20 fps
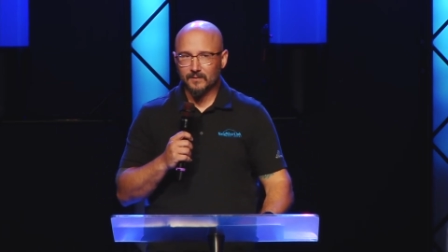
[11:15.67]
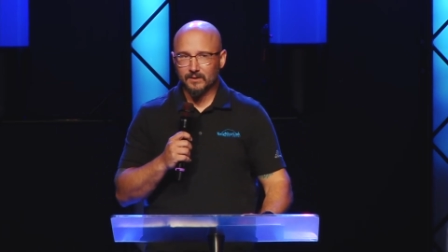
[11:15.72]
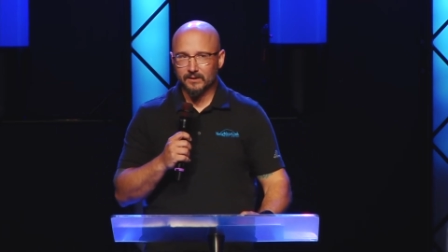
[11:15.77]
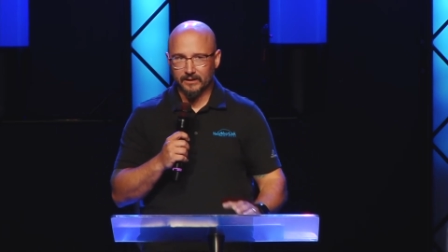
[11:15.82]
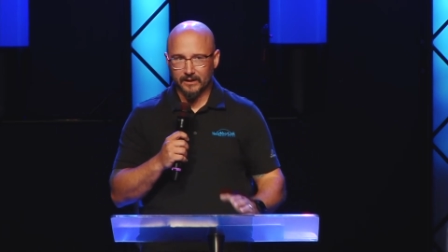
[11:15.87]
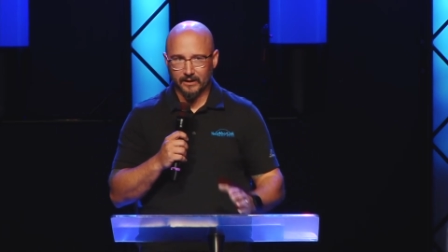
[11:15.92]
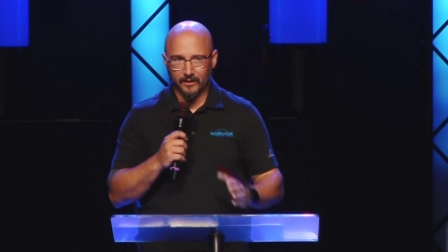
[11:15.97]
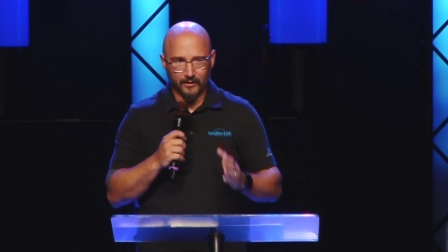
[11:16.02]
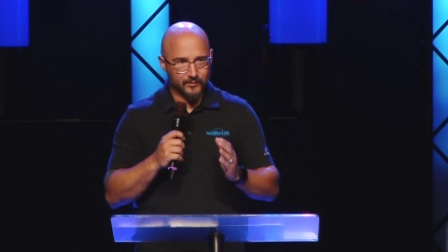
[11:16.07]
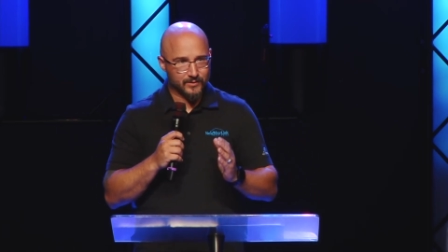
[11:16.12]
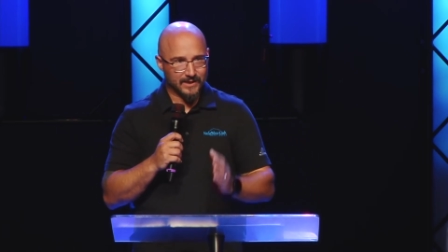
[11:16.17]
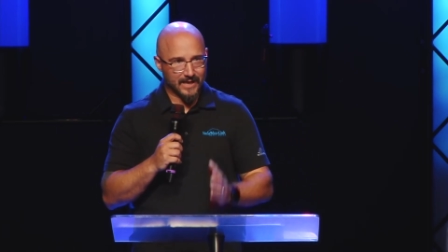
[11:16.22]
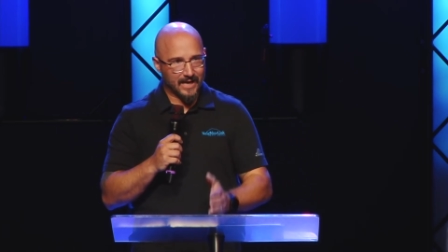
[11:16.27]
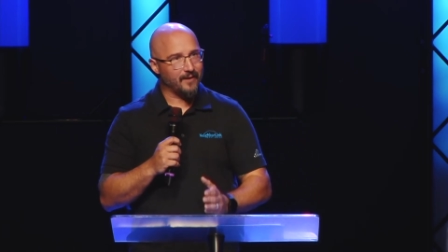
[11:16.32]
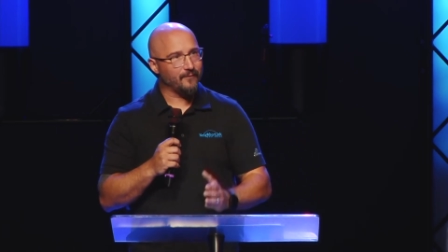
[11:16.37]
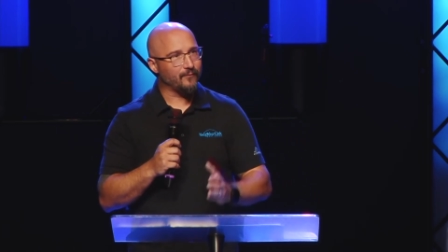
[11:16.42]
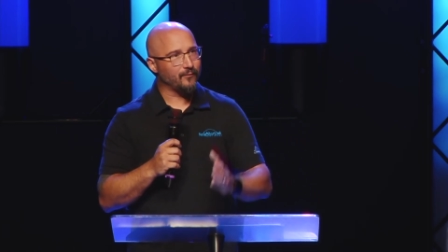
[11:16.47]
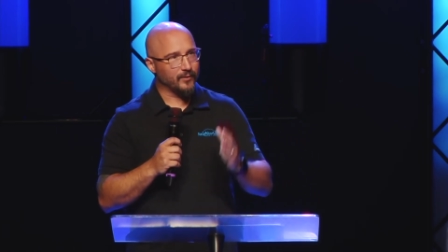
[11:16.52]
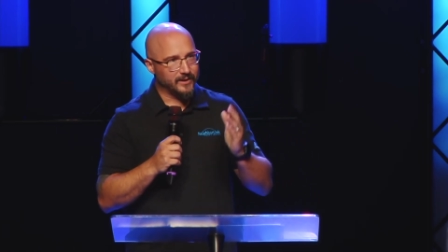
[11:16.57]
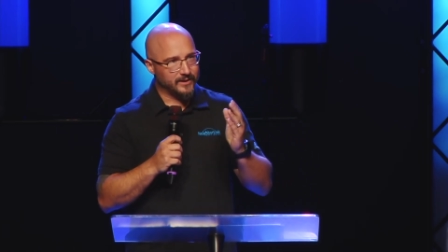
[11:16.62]
It was
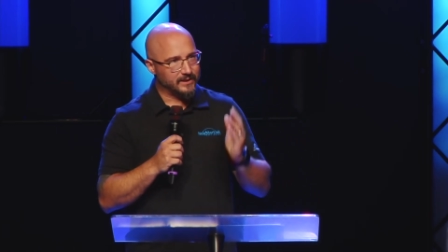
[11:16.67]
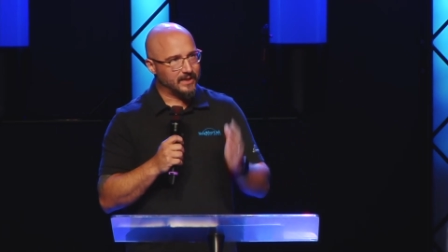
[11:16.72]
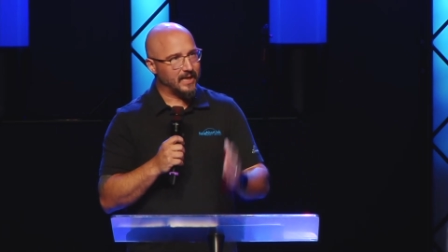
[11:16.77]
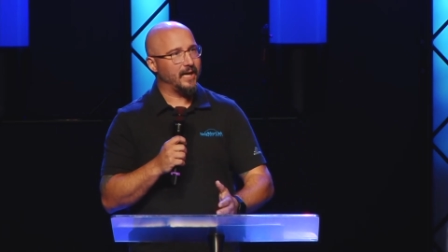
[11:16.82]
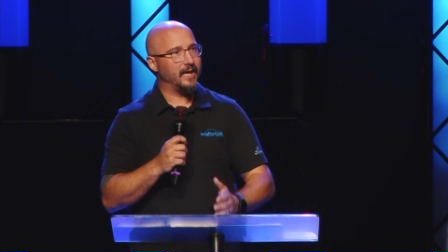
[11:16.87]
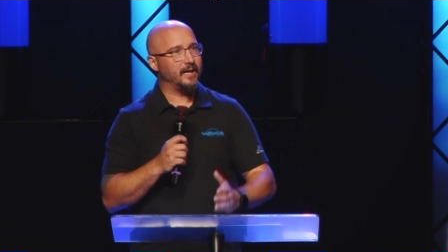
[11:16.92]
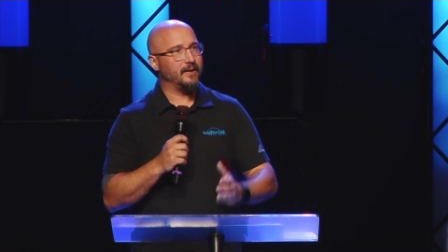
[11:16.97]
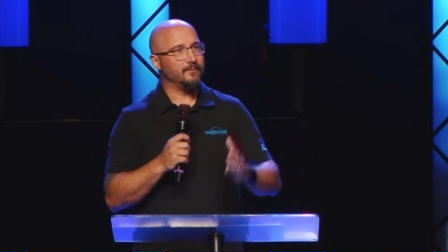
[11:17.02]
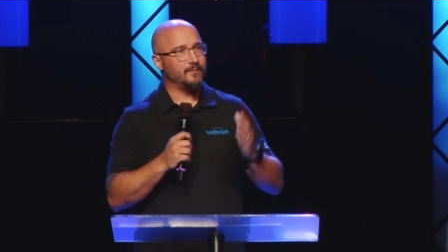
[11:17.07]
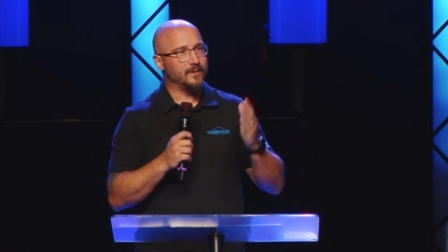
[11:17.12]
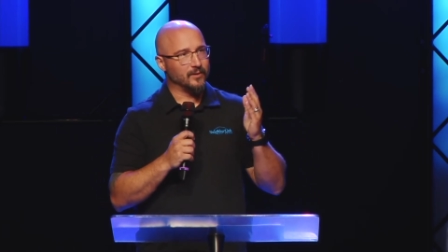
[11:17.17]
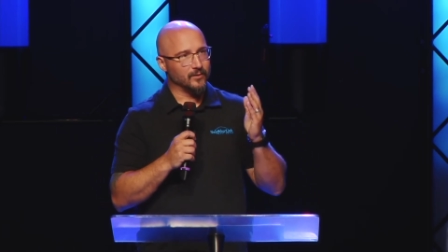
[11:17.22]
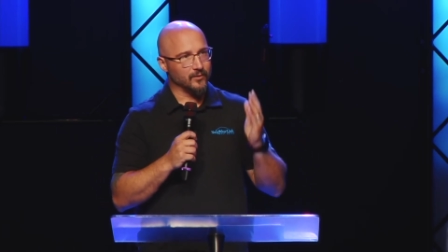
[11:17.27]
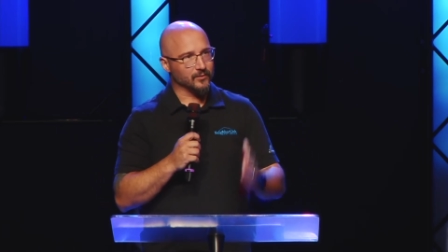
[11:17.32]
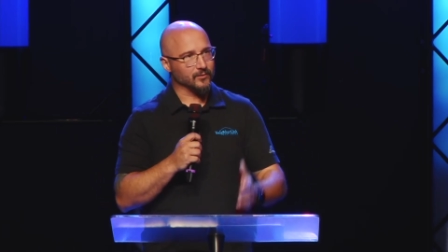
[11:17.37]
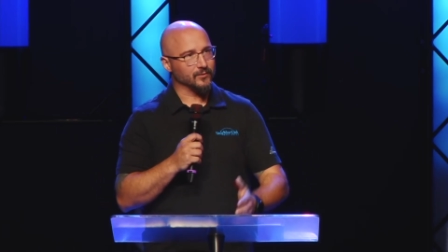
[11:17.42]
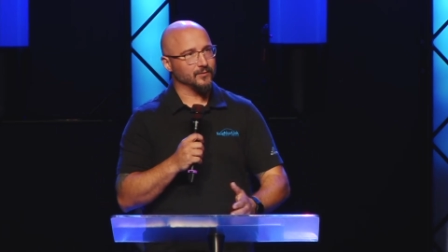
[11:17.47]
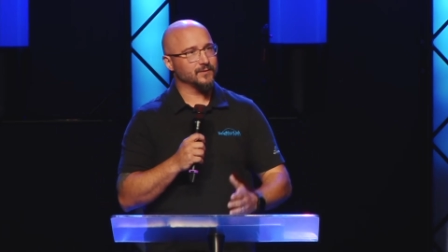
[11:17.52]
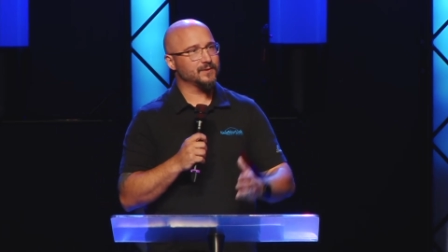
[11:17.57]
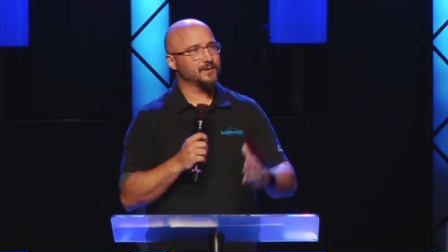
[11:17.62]
everyday
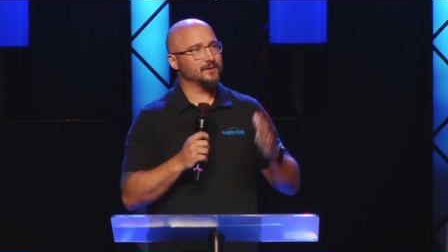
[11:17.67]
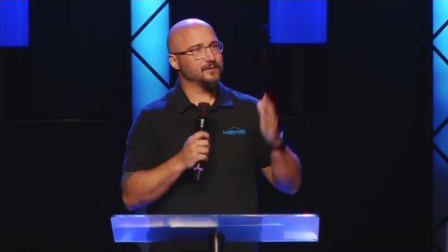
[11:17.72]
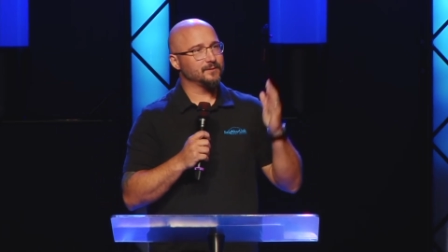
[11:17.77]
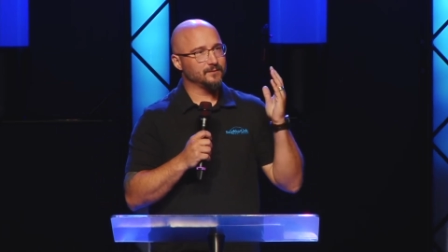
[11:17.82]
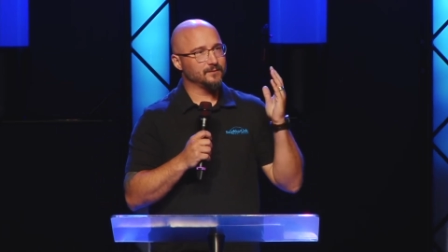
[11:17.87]
miracles.